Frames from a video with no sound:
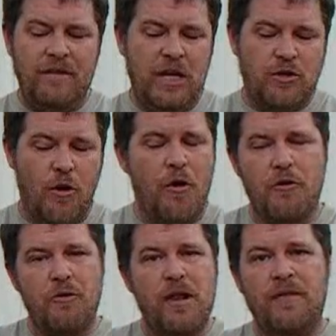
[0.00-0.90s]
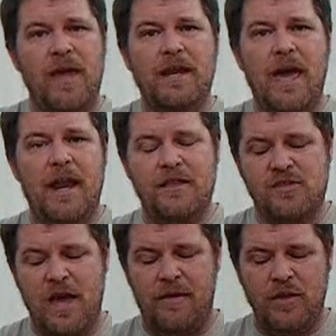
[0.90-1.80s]
have any dirt or anything down
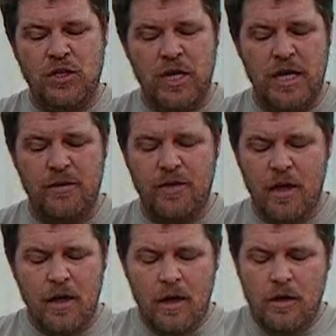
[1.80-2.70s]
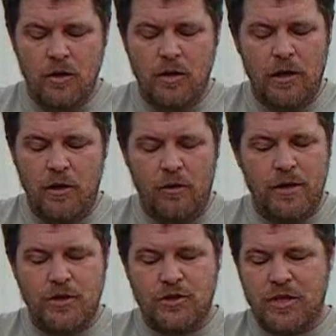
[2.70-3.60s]
inside the sheath, you can
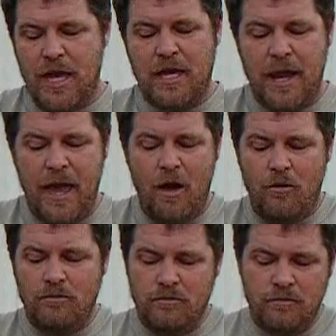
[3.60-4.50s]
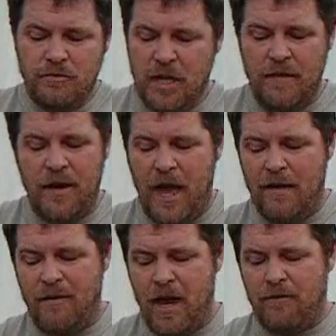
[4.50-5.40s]
literally just take it out, take the
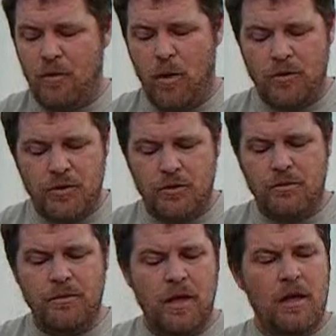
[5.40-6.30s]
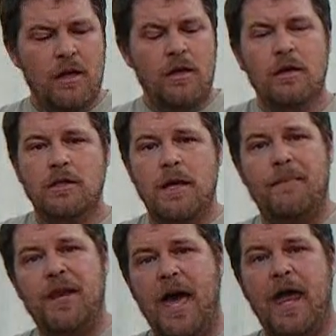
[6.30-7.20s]
knife out if you want to,
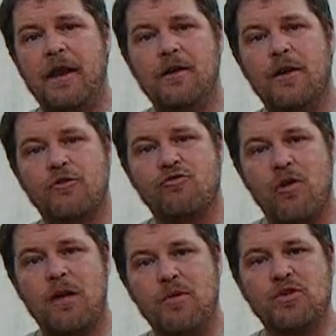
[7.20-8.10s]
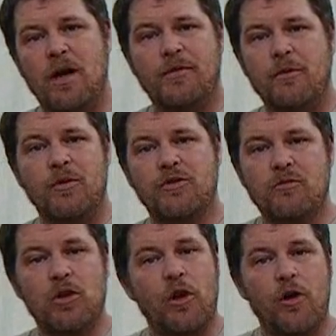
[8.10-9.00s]
dip it down into a stream or something
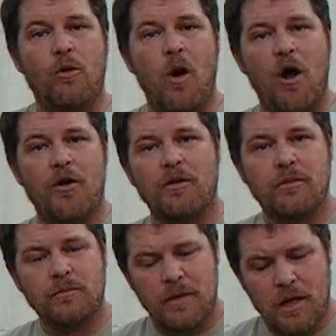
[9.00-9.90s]
with some clear water,